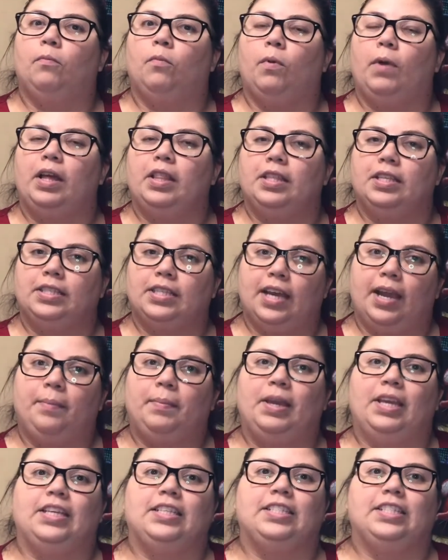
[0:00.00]
by the
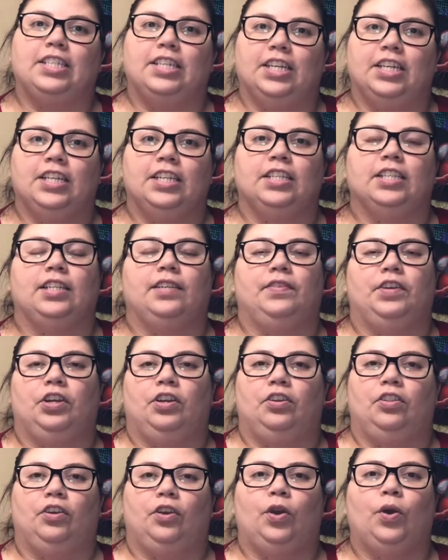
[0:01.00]
time he's done
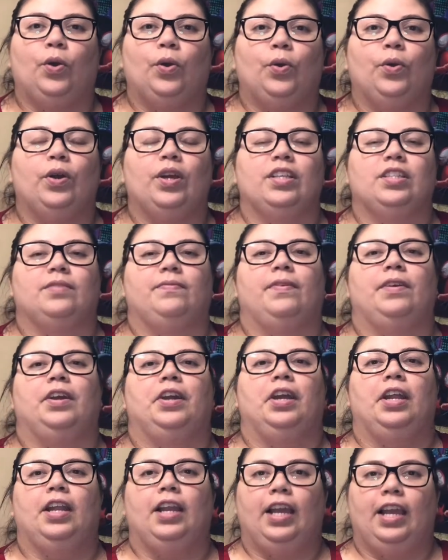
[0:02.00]
delivering all the coal, it's
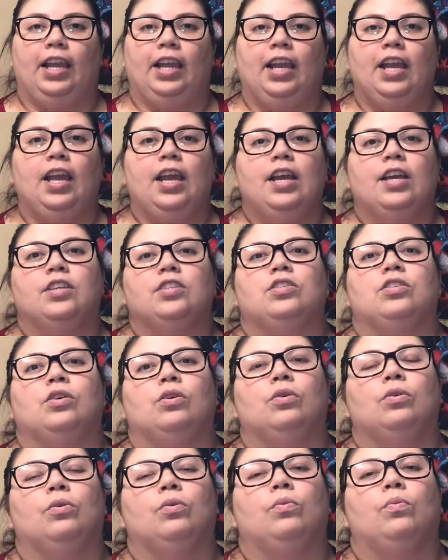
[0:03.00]
very late.
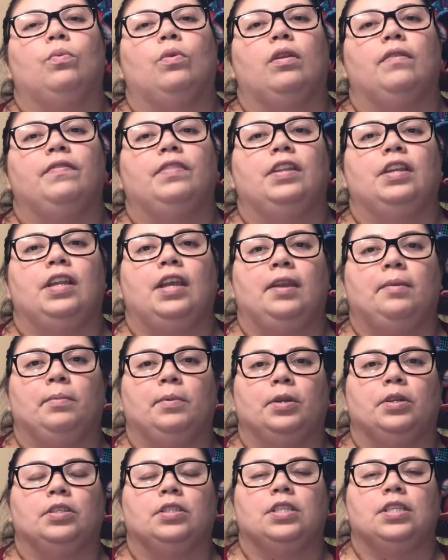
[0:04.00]
So one of the
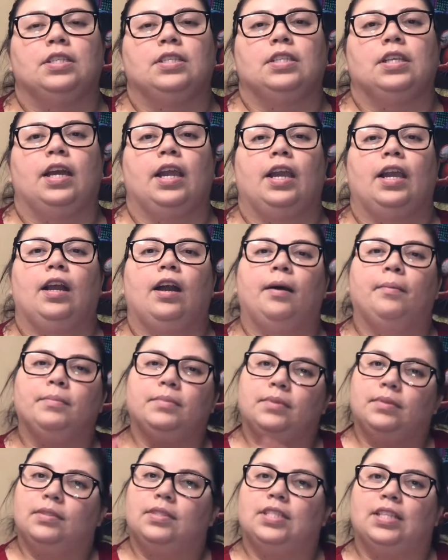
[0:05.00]
neighbors is like,
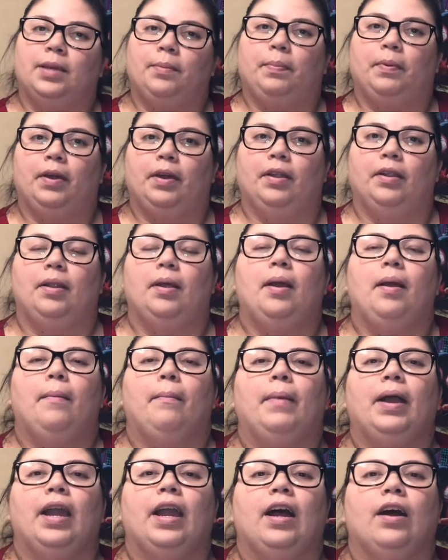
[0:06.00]
come sleep at
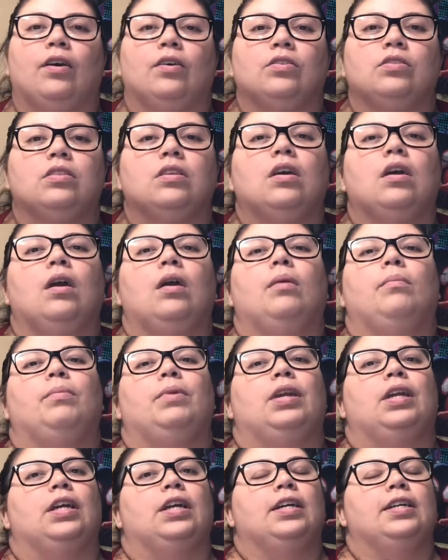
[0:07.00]
my house
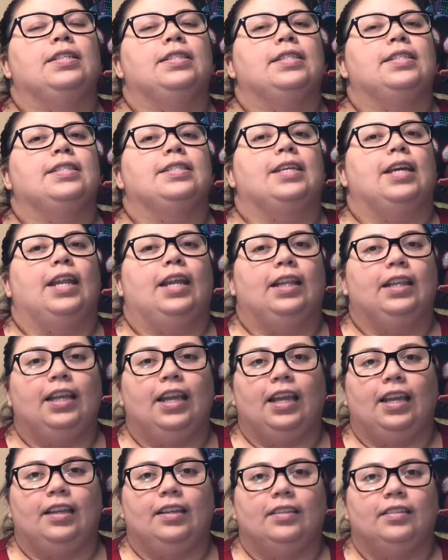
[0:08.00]
because it's getting
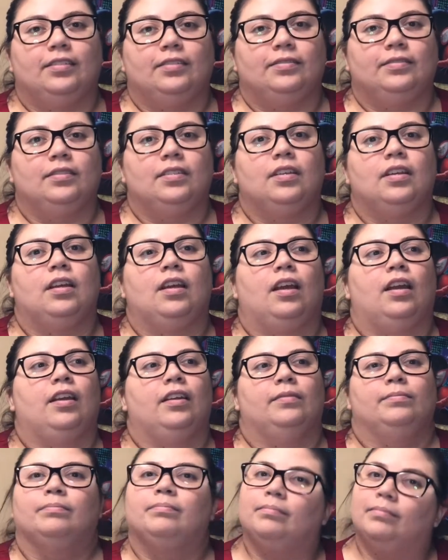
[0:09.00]
late,
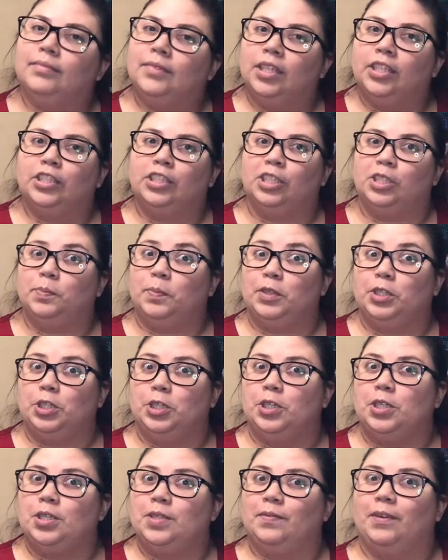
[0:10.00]
and
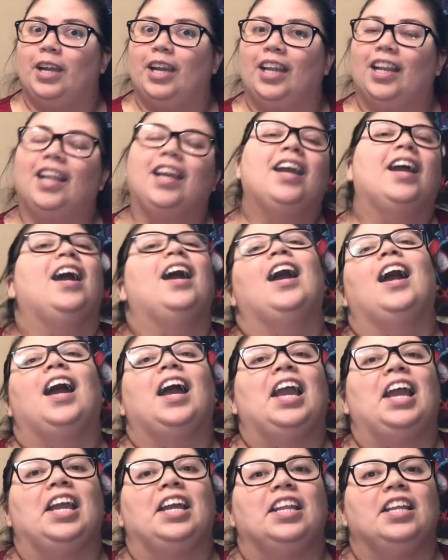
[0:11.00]
suspicious, right?
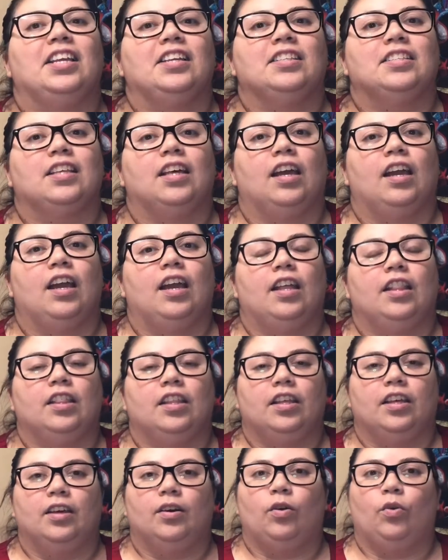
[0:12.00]
And he's like,
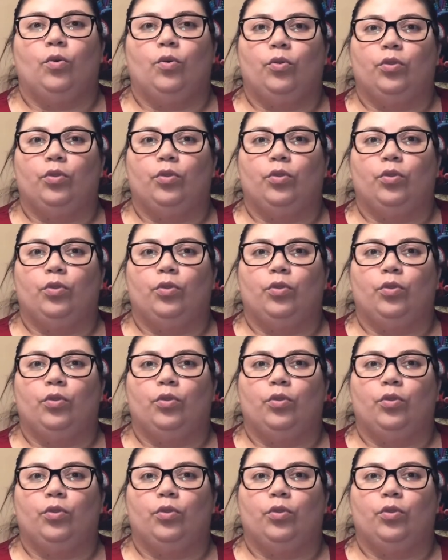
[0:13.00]
and the